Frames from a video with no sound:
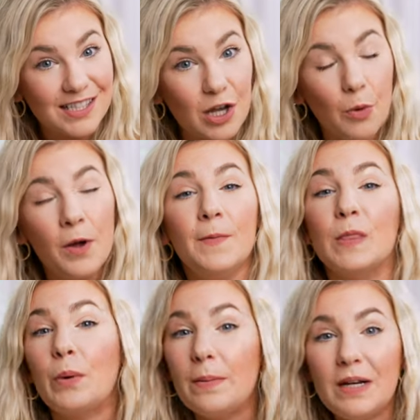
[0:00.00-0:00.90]
So
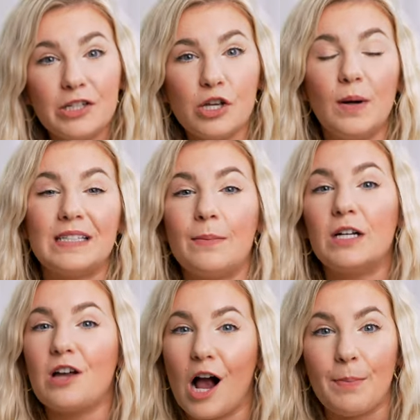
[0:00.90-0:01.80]
what I'm gonna do is I'm
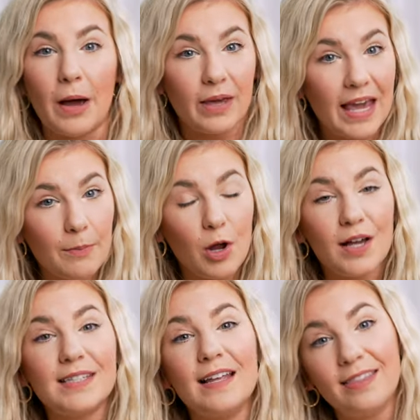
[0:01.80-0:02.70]
gonna talk about
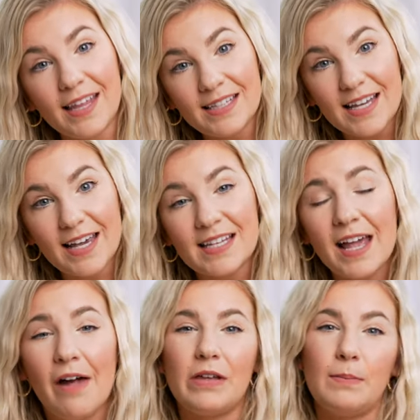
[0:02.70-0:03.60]
cameras and lenses,
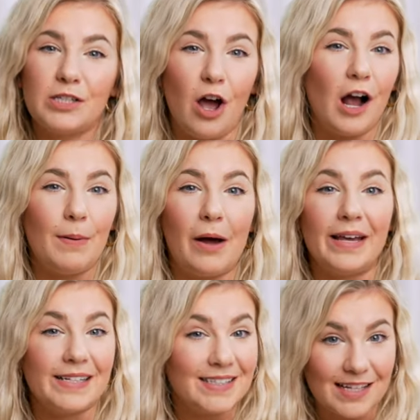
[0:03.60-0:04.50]
and then I'm gonna talk about
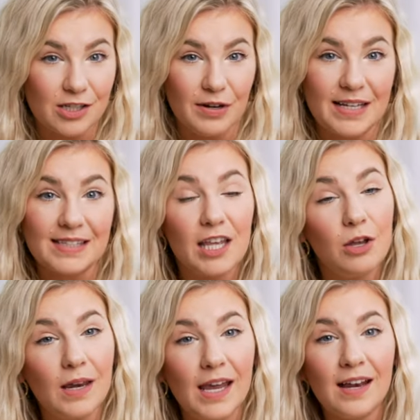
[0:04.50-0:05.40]
accessories that
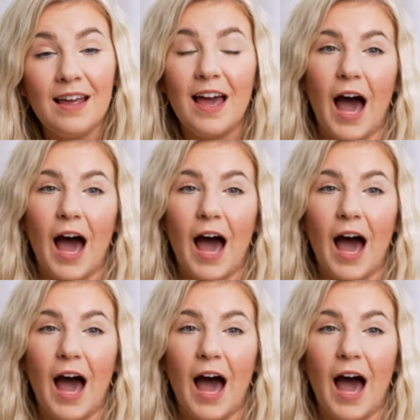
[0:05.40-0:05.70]
you need.